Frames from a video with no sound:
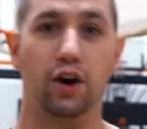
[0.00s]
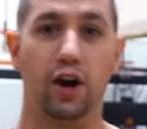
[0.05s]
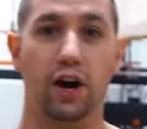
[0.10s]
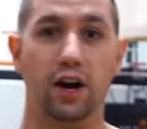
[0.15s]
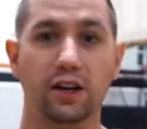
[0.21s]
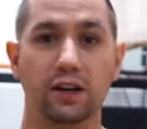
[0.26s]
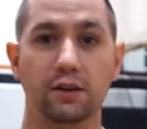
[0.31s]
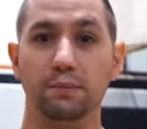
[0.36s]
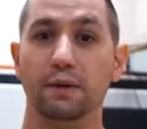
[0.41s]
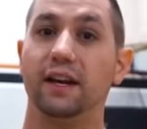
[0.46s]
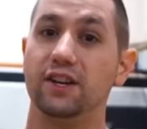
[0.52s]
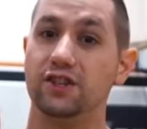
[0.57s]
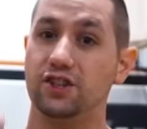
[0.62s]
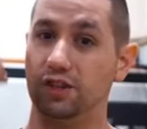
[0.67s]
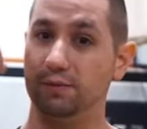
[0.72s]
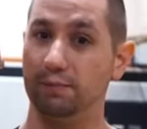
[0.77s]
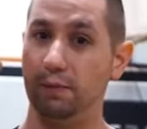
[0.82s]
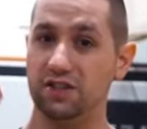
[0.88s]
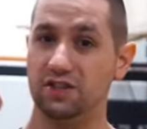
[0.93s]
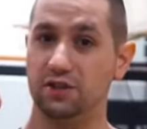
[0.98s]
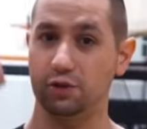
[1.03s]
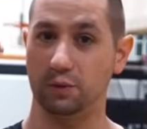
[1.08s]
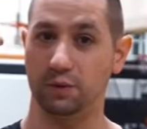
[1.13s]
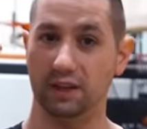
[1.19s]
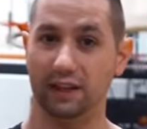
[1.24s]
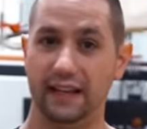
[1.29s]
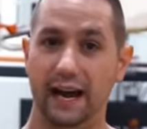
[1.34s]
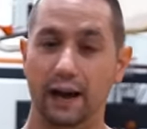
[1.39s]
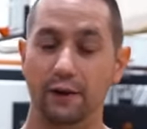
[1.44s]
arc because your muscles
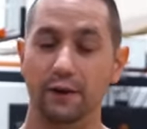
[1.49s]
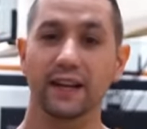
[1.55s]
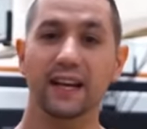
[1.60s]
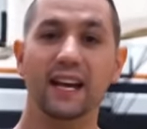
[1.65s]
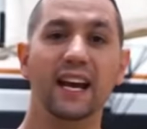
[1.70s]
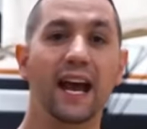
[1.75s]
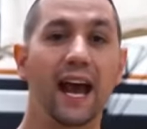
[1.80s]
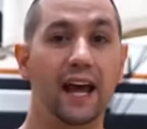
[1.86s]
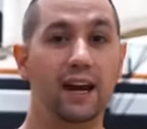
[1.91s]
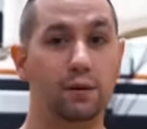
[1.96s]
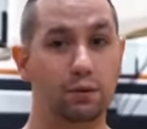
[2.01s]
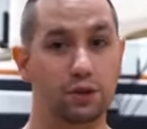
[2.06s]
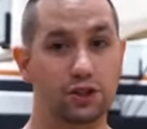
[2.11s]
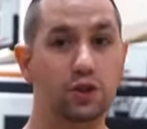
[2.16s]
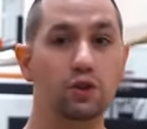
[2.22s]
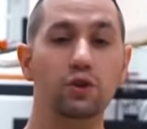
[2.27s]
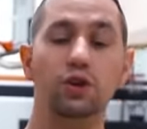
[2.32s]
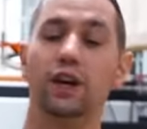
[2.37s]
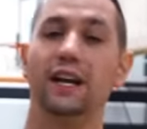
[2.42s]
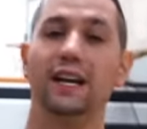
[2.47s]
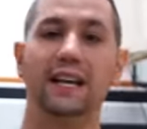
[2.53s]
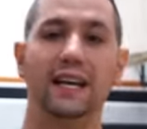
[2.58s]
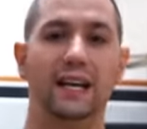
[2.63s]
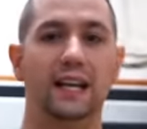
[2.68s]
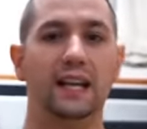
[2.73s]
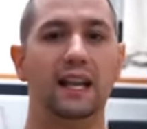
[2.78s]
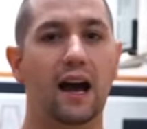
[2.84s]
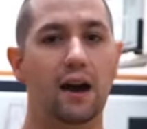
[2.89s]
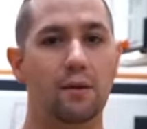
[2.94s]
will allow it. And number two, you're going to get
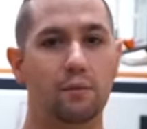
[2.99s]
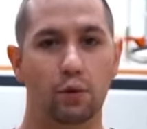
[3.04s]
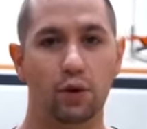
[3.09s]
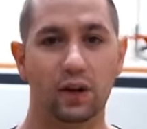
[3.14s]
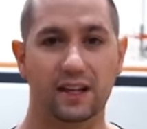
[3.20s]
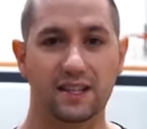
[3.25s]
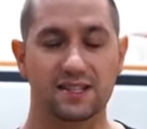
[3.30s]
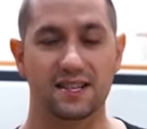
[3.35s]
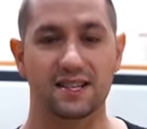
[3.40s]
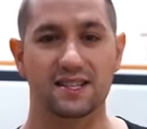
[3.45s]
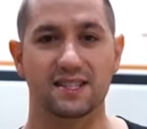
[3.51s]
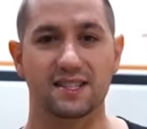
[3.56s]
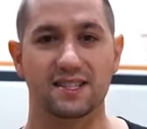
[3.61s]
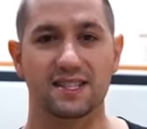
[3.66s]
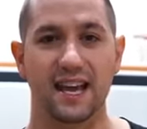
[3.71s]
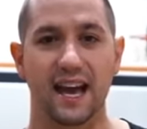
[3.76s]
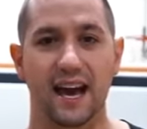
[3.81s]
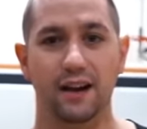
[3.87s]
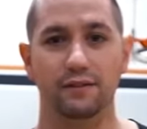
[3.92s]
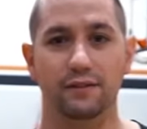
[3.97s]
a lot more consistency out